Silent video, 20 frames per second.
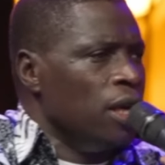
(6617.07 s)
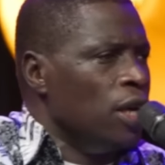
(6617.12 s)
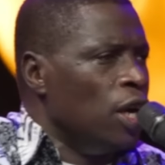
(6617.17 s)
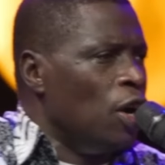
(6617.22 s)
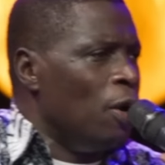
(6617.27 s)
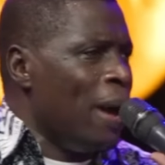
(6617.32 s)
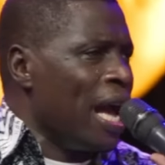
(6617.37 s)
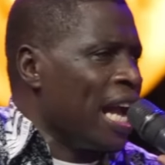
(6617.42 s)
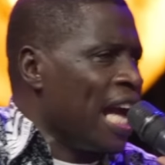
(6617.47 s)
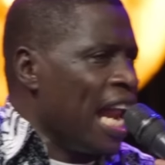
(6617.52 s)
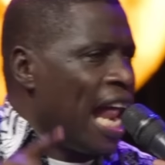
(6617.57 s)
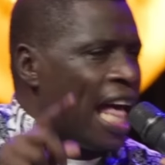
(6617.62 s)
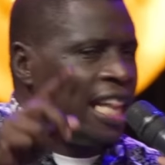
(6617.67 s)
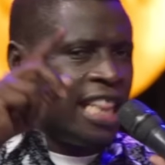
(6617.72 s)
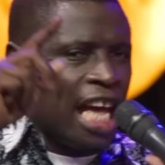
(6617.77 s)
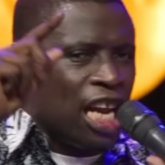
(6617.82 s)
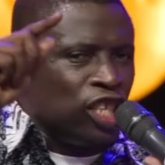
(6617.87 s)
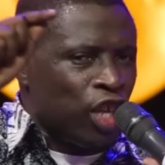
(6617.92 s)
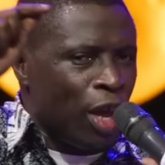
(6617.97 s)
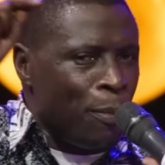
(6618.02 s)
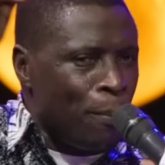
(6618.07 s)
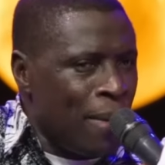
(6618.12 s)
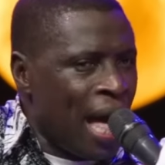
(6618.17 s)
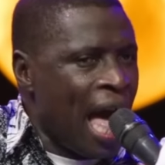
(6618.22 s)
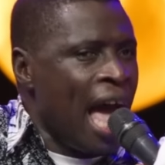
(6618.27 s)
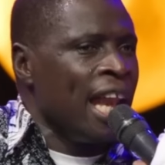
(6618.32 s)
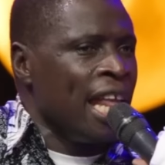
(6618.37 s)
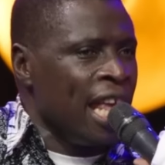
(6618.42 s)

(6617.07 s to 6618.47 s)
Oh my God, there's a man